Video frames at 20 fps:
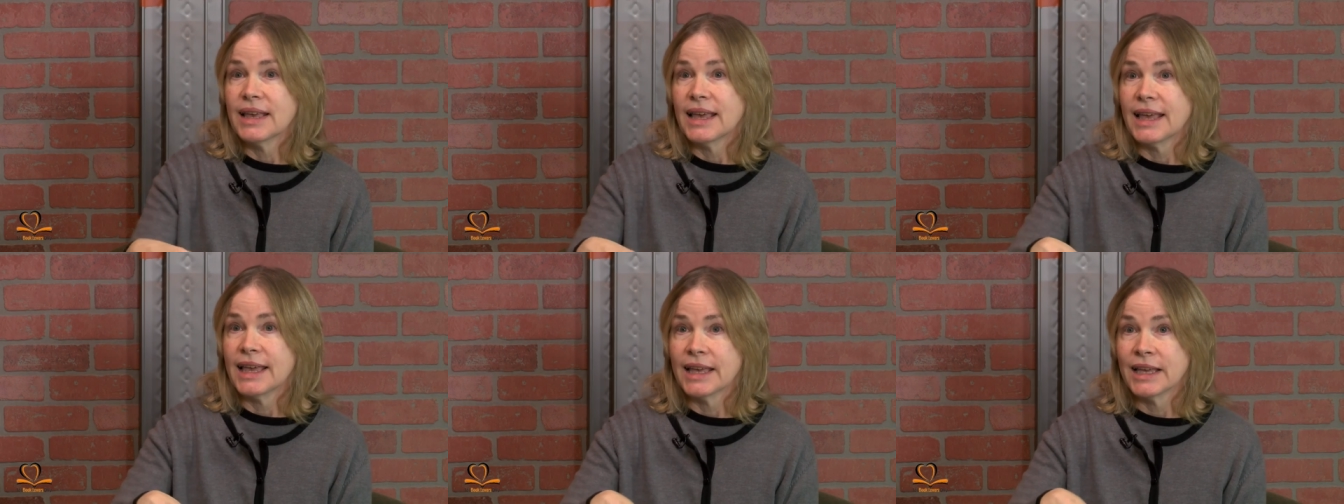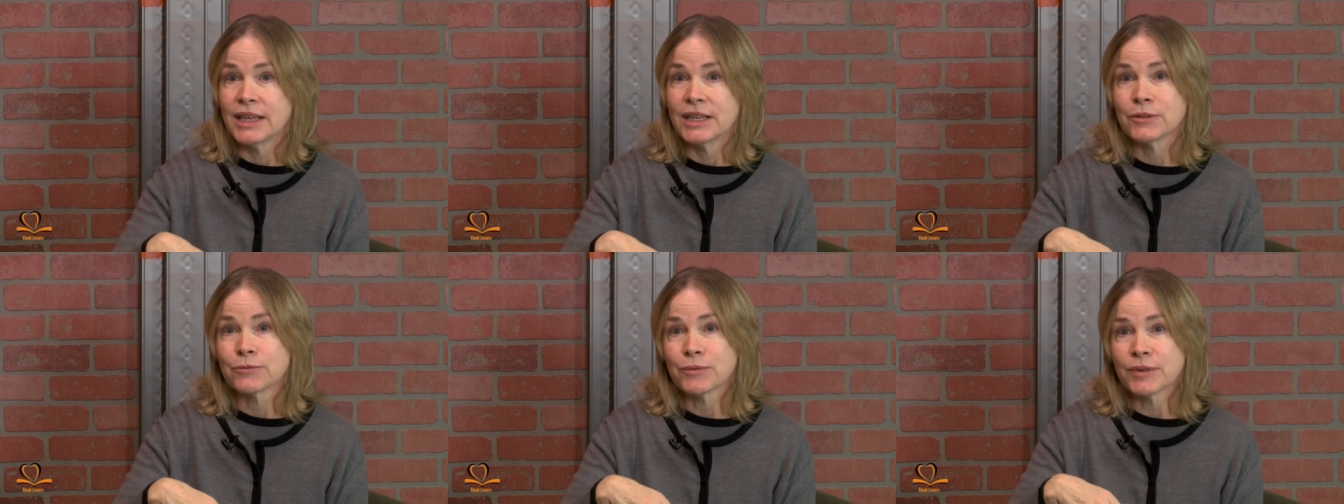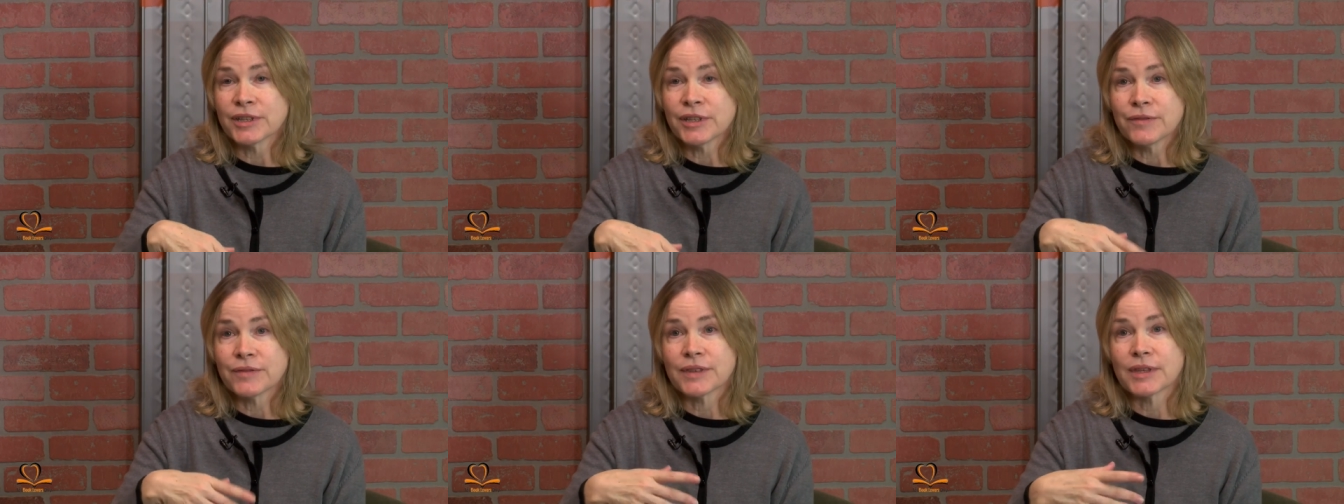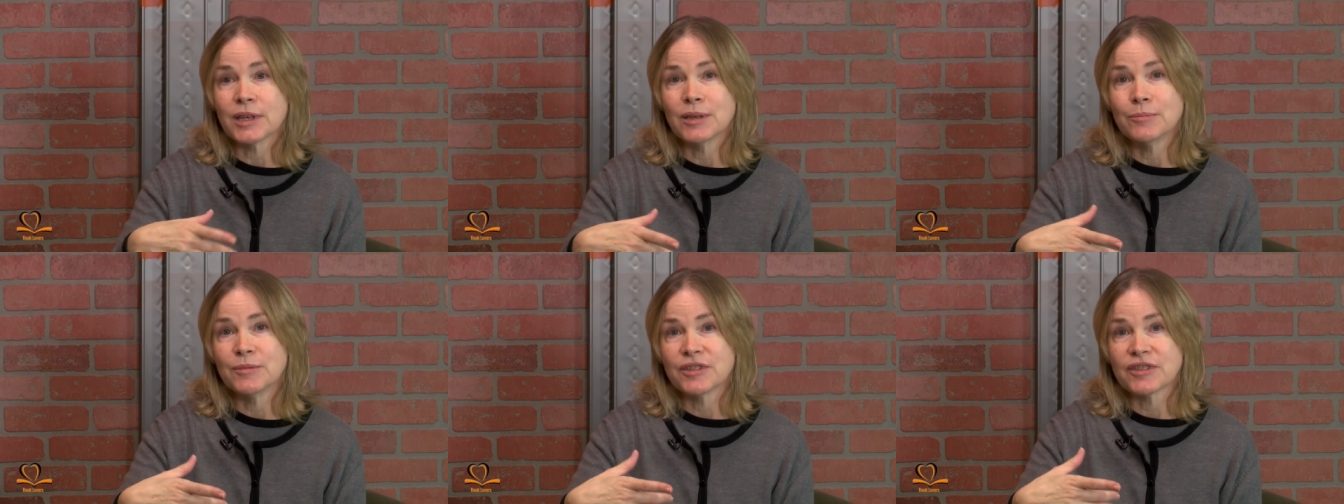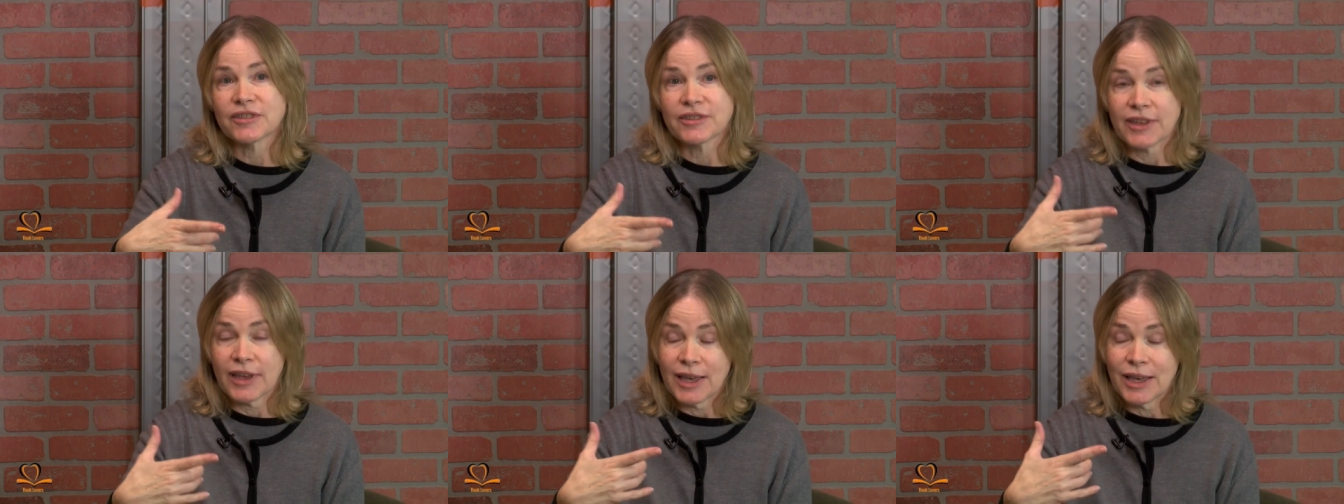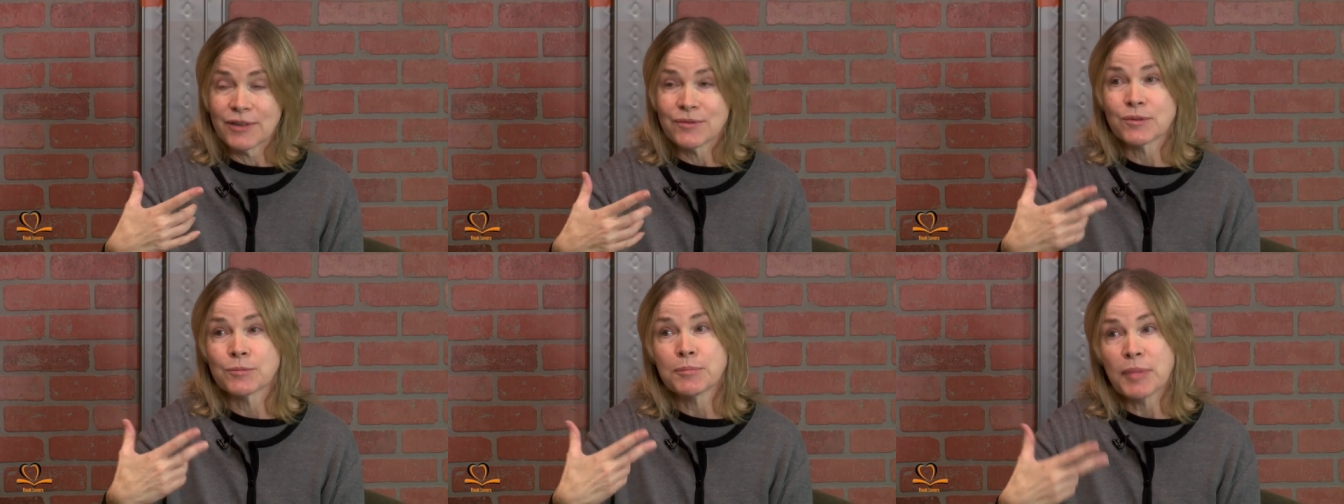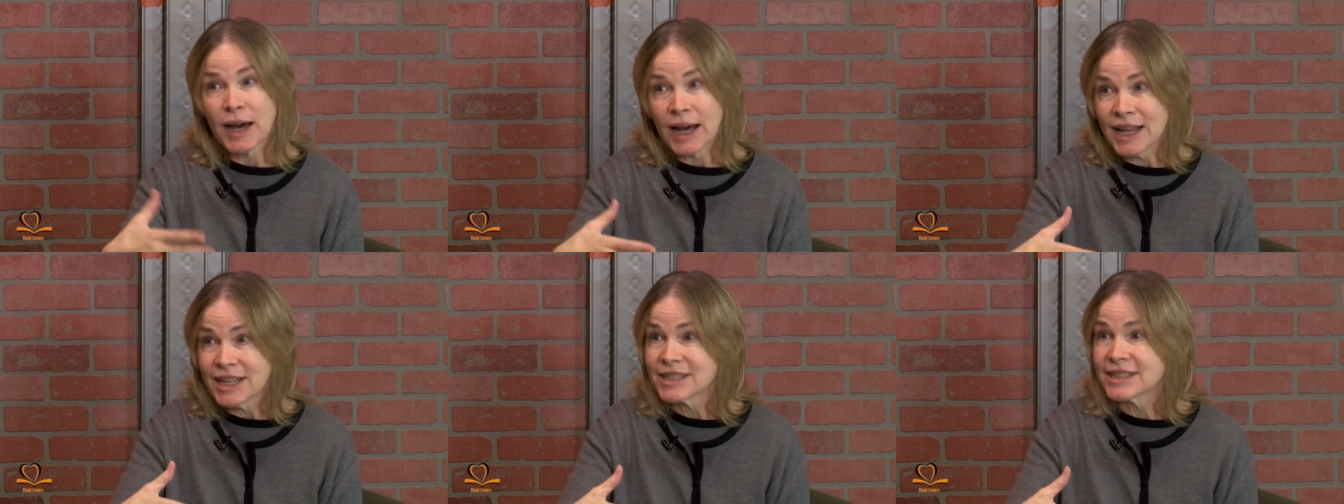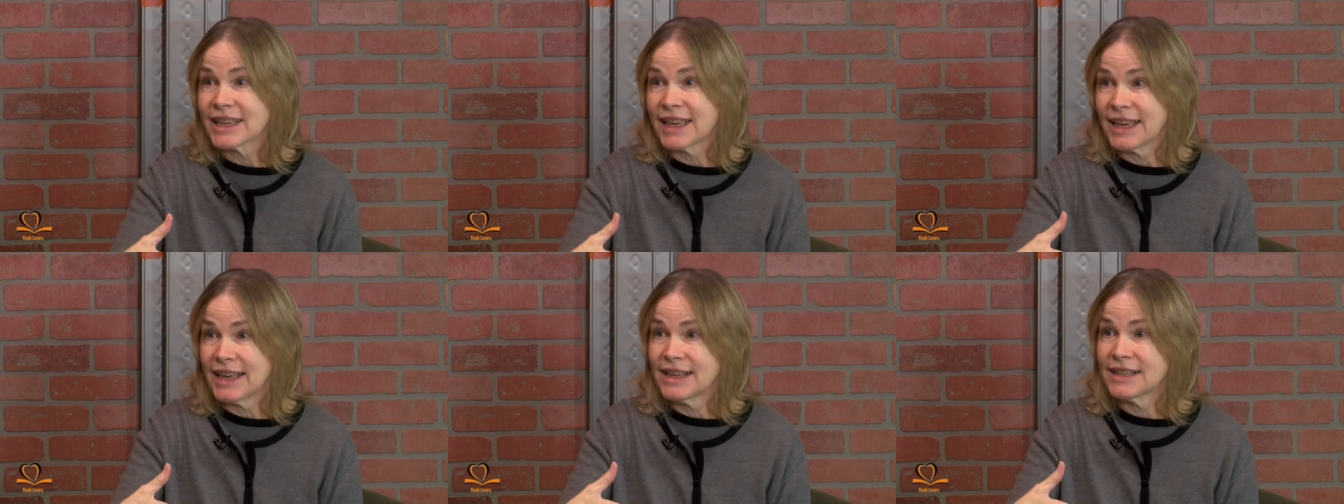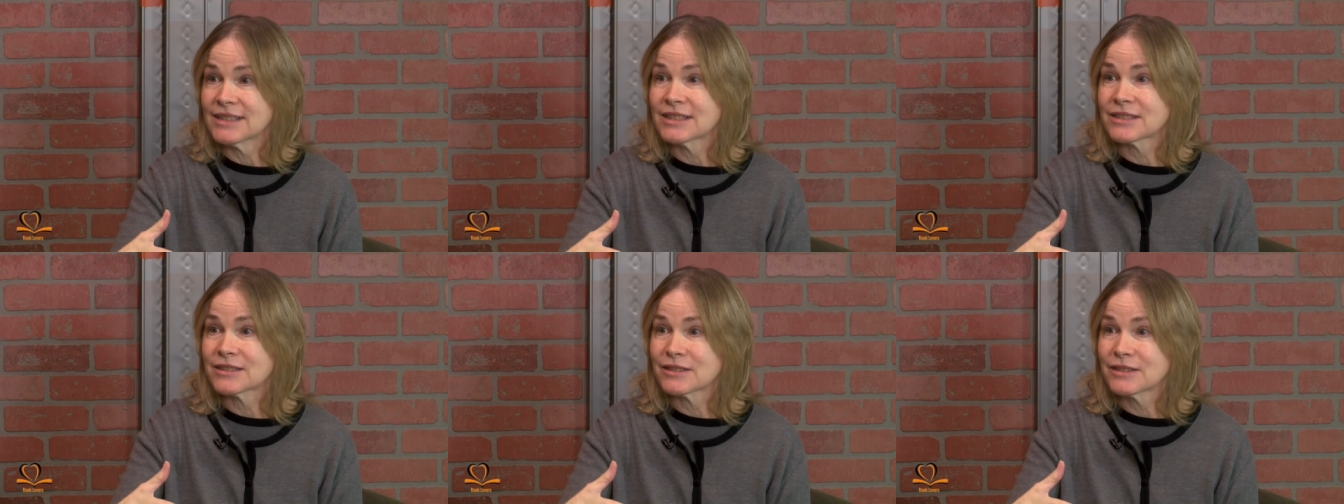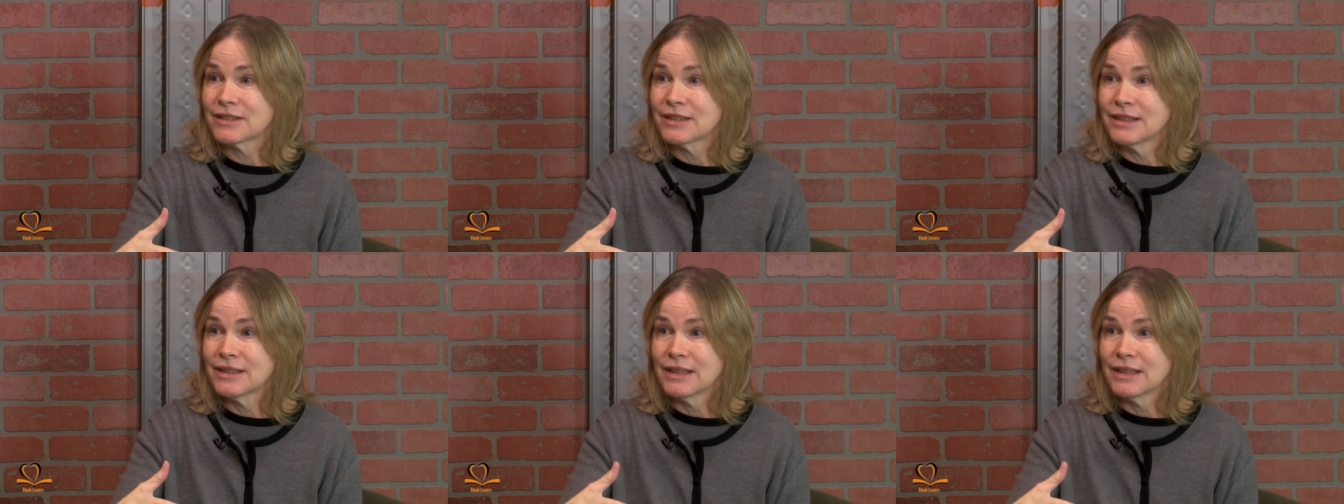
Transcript: And one of them is to have a podcast.